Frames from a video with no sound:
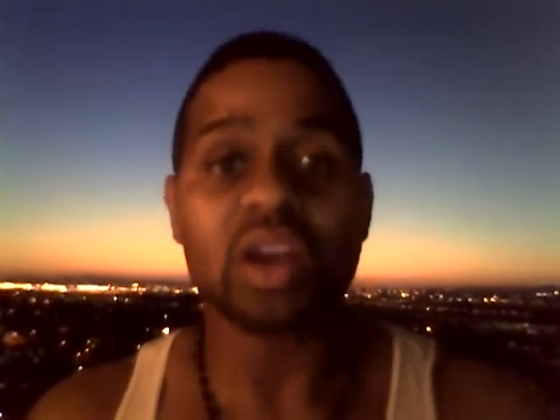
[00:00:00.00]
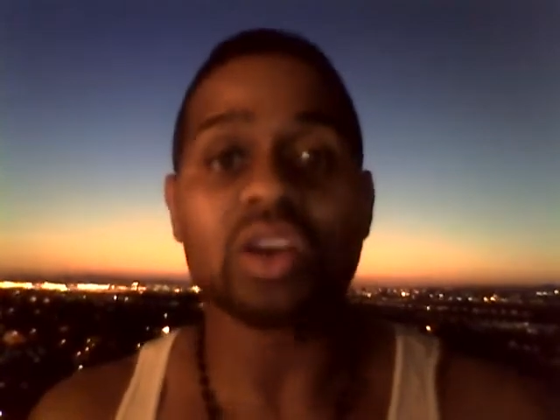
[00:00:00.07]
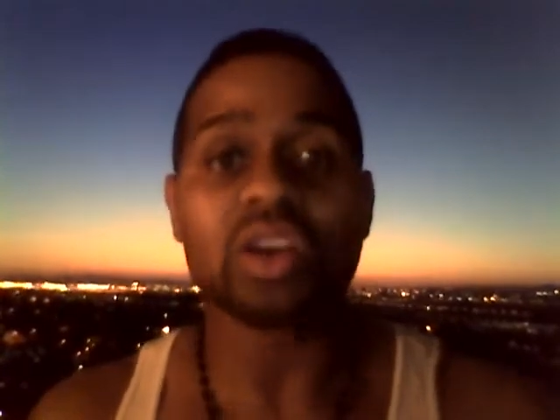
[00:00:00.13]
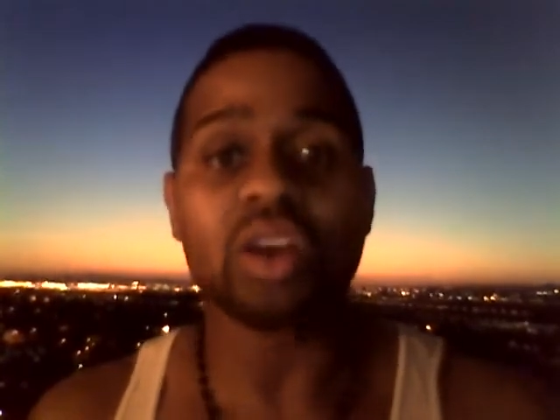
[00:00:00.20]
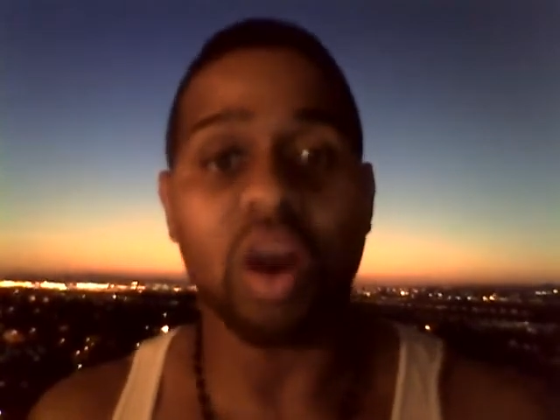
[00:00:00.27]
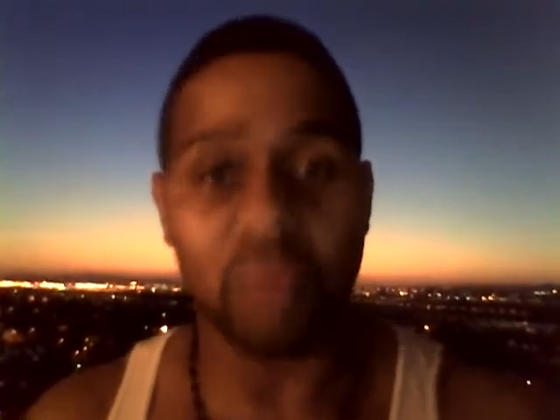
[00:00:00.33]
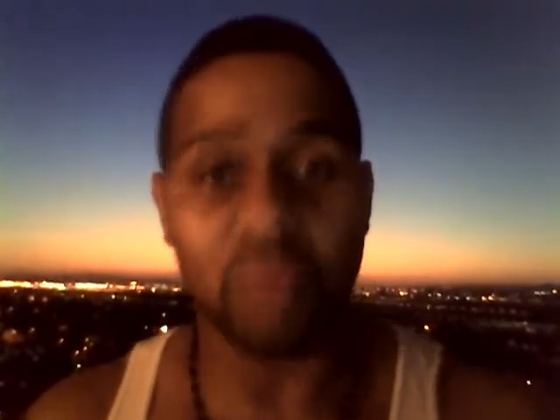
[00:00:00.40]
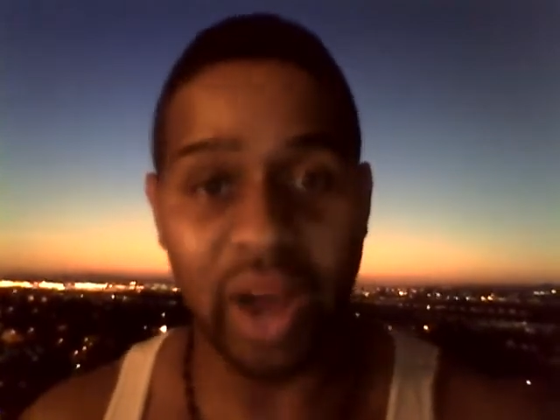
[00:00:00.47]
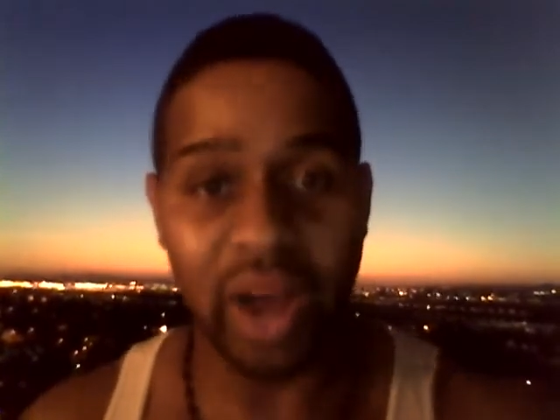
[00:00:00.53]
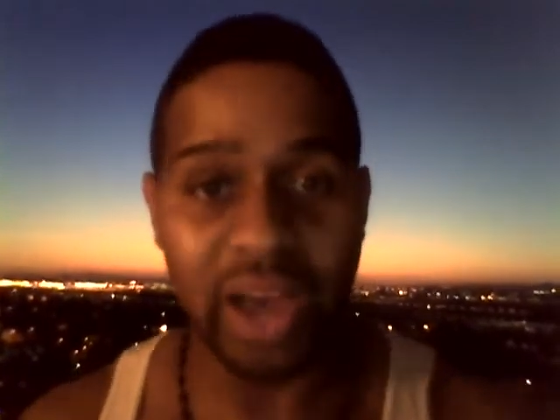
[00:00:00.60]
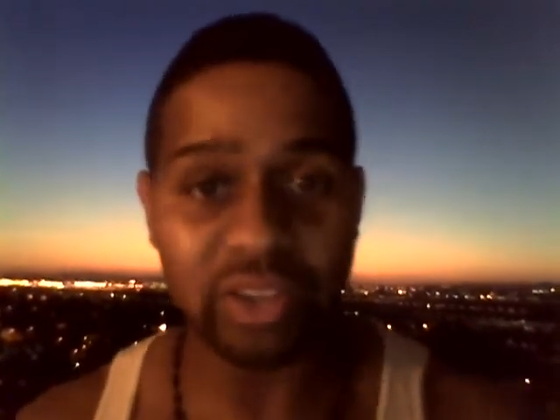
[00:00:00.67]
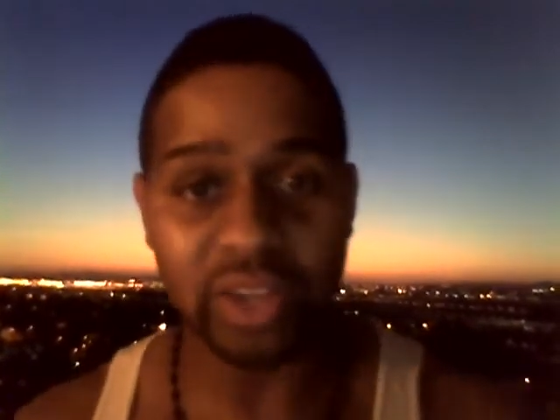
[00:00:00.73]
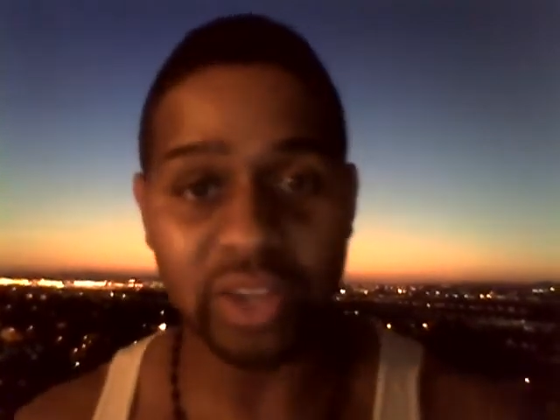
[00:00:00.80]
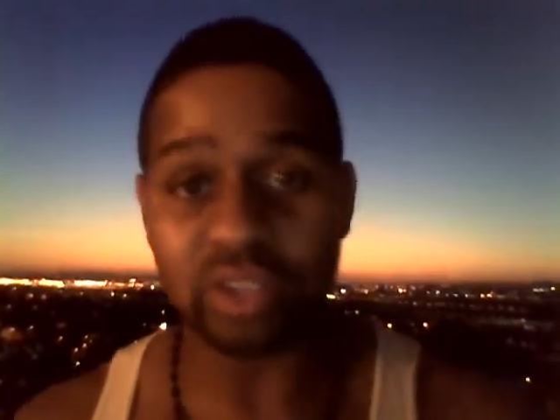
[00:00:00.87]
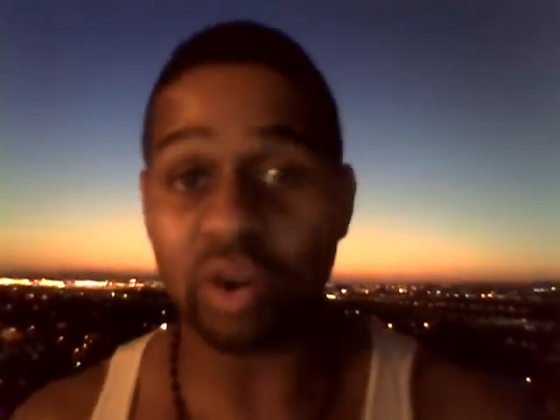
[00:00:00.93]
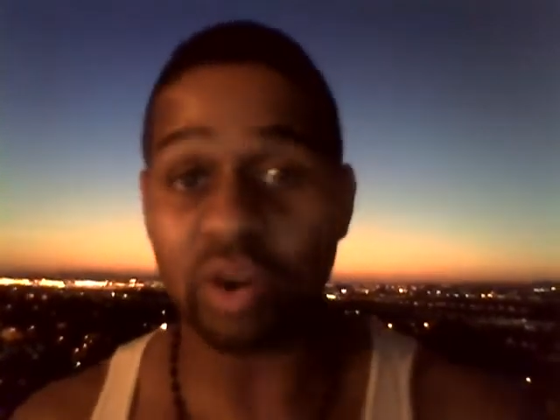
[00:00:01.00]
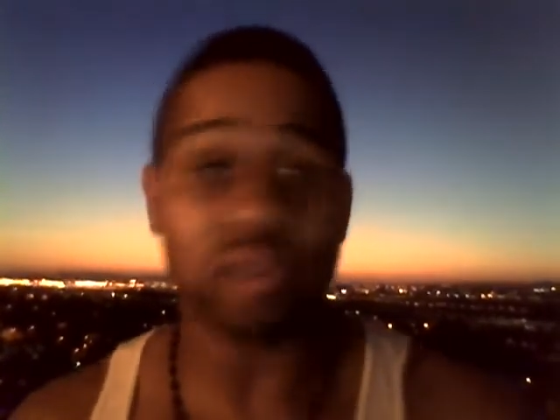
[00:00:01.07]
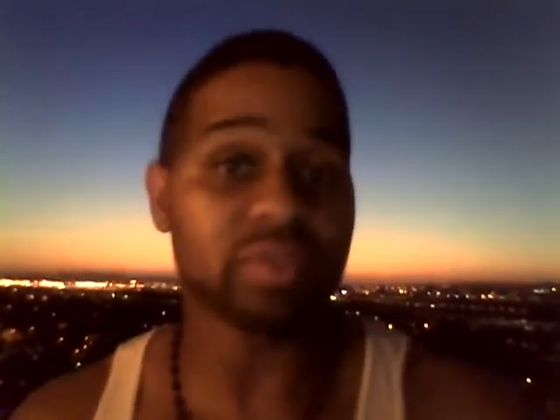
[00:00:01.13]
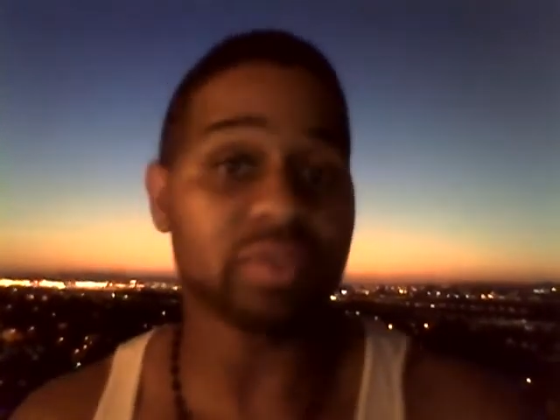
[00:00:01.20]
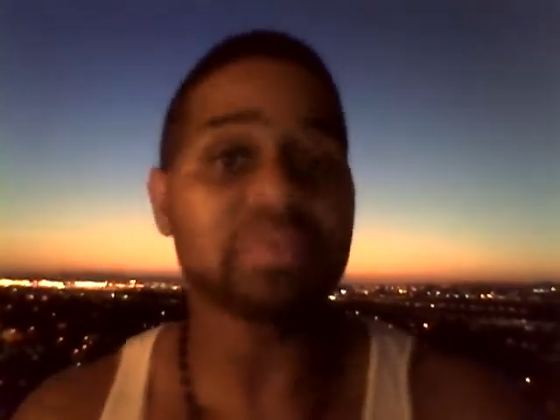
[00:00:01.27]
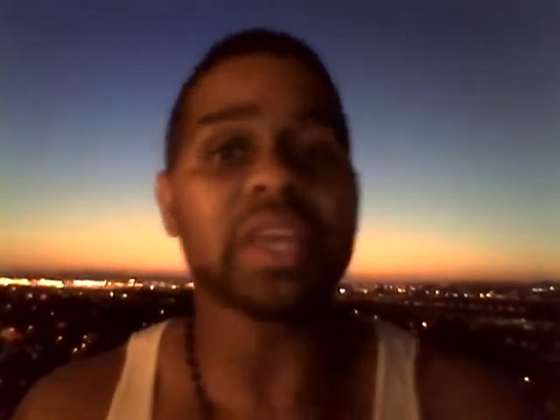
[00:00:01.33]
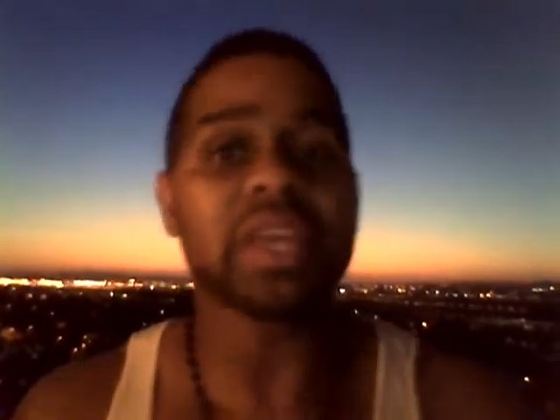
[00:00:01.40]
carbohydrates, or
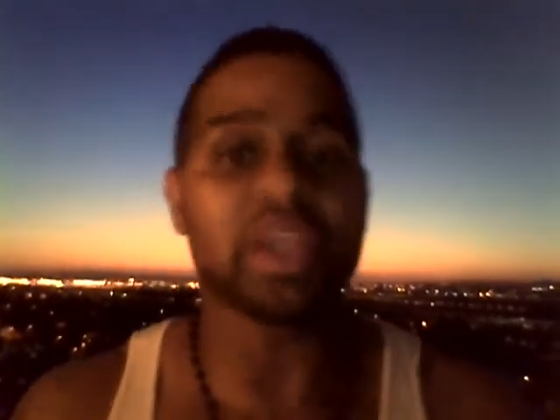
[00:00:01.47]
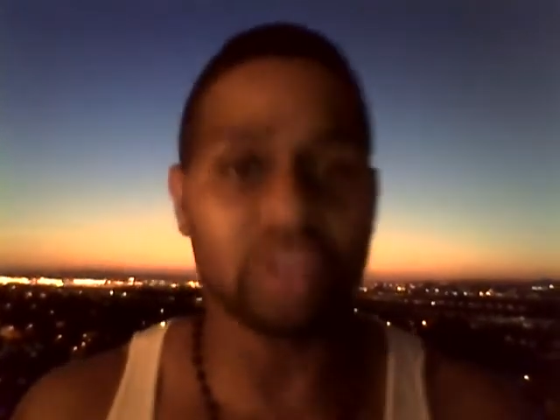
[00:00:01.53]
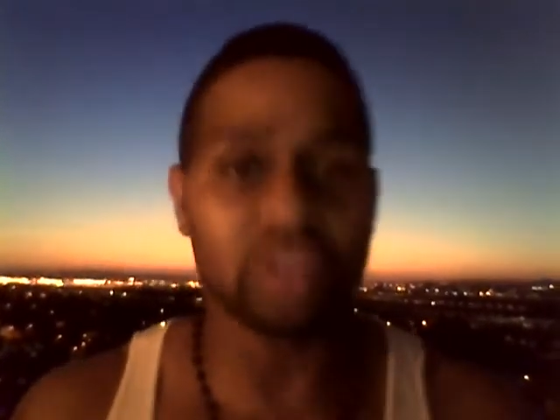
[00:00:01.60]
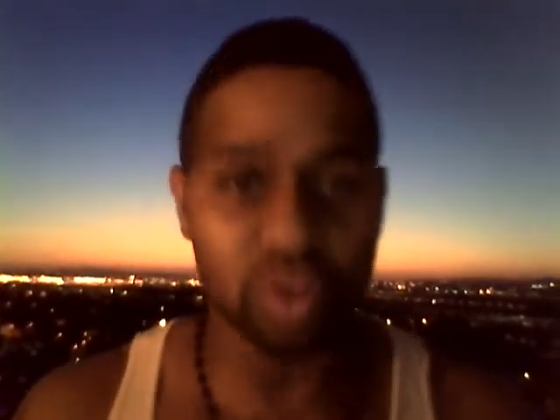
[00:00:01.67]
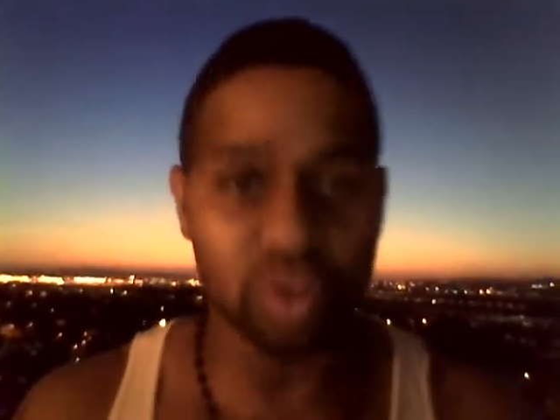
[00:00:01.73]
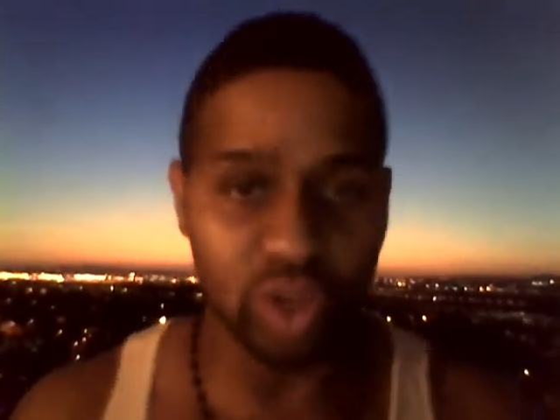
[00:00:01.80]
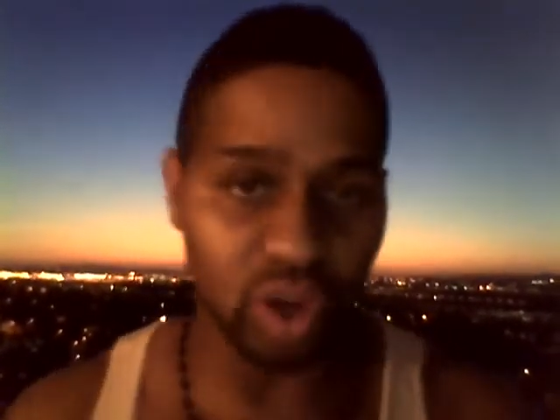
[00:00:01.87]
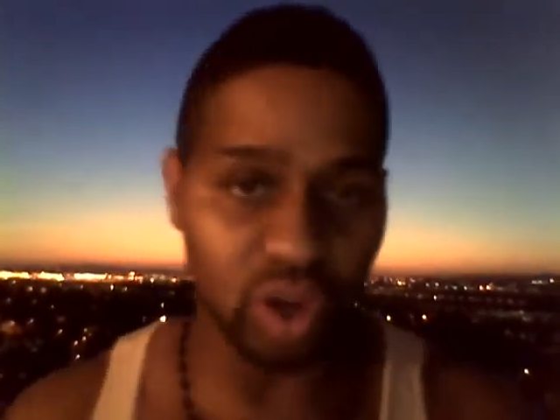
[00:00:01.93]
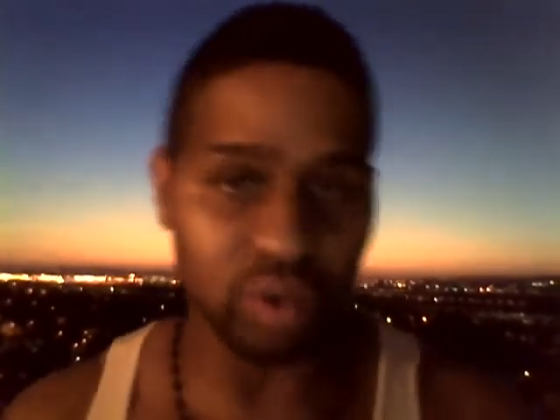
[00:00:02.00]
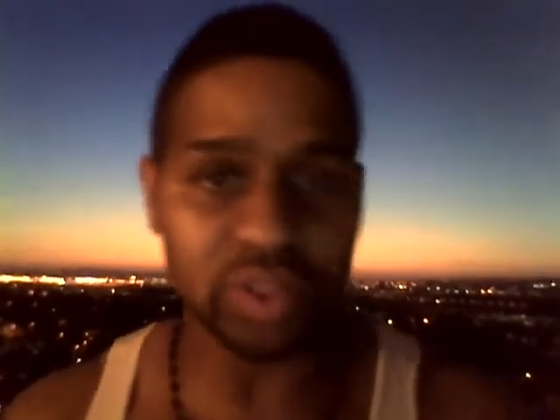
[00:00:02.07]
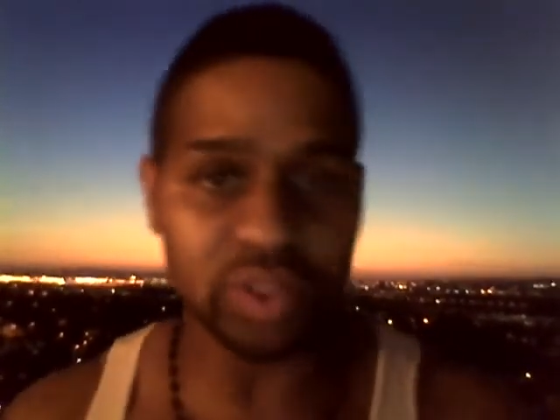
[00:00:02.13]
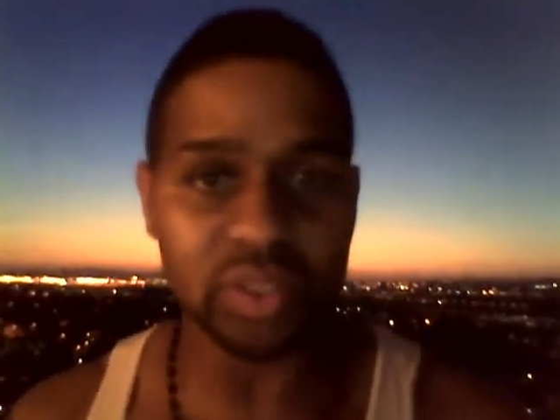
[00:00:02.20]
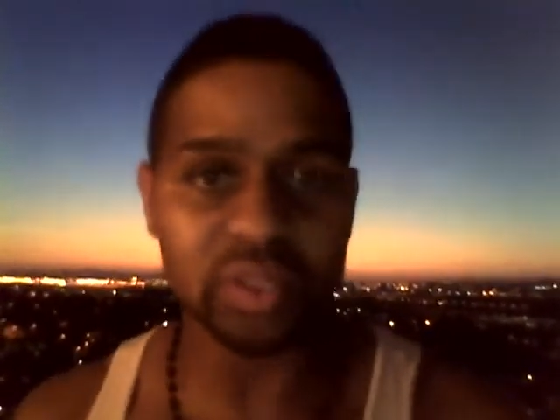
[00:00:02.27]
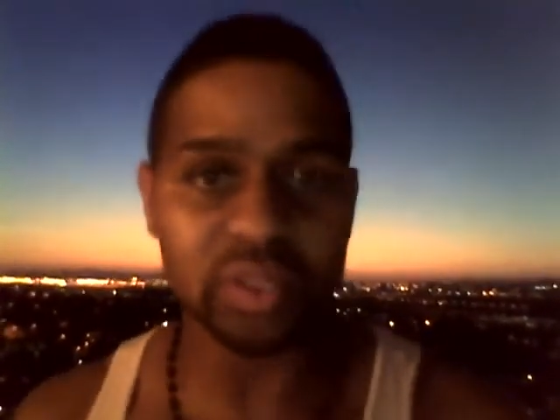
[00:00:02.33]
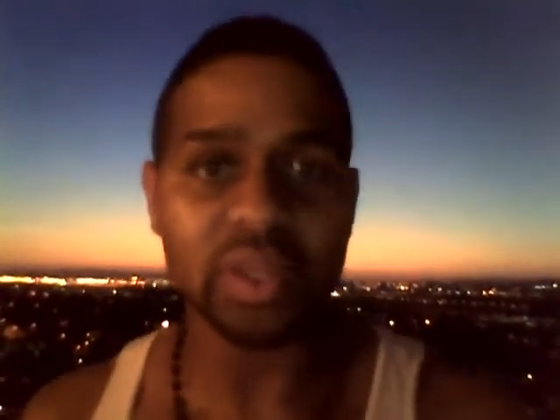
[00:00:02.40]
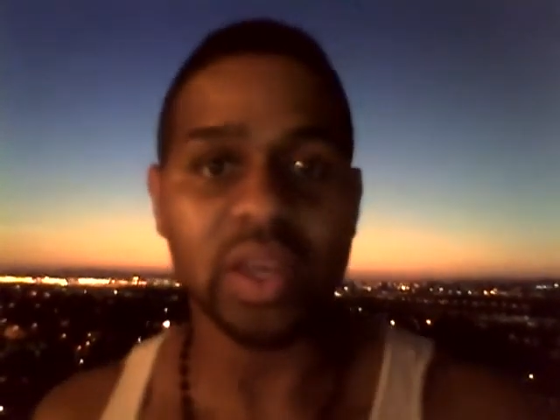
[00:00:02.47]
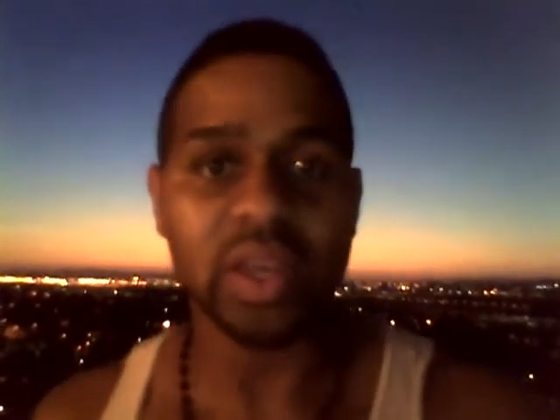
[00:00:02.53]
say glucose,